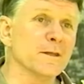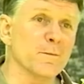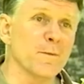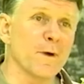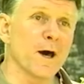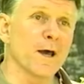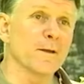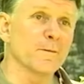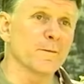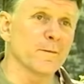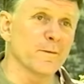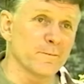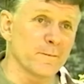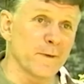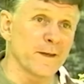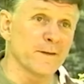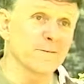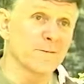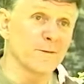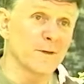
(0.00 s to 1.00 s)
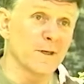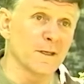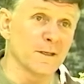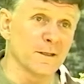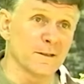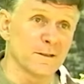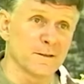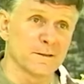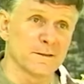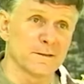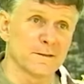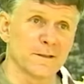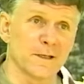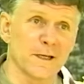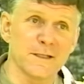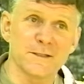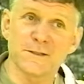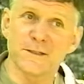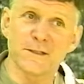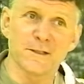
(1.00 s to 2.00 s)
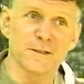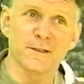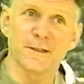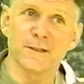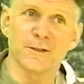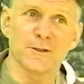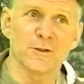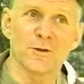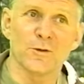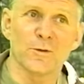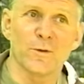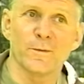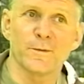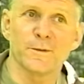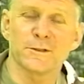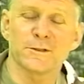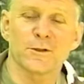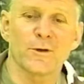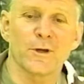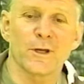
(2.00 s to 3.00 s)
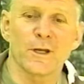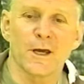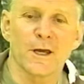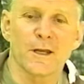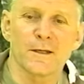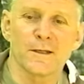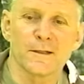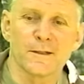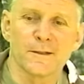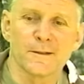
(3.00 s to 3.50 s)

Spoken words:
the bottom of my feet. I still didn't know what was going on.